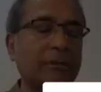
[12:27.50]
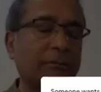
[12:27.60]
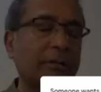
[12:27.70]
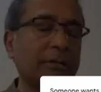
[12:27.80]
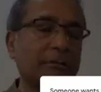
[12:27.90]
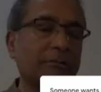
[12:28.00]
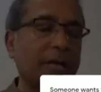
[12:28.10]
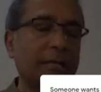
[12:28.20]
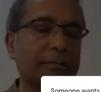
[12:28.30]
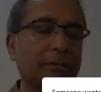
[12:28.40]
clinical
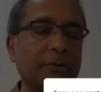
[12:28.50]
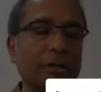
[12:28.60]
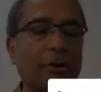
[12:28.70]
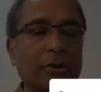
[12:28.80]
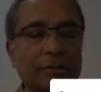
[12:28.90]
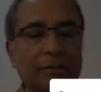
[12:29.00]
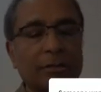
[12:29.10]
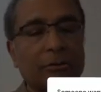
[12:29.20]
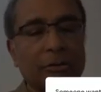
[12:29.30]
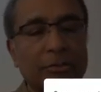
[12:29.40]
trials are going on in
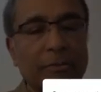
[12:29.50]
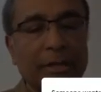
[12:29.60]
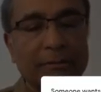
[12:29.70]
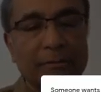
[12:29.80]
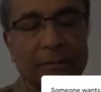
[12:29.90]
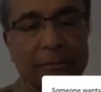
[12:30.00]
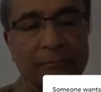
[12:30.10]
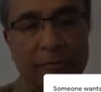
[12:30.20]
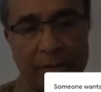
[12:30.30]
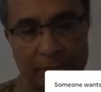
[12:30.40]
order to get
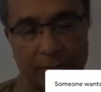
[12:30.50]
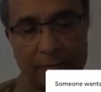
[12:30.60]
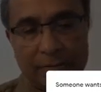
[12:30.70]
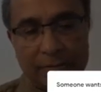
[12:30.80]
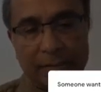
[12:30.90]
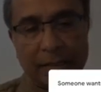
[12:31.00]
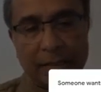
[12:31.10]
the results. And I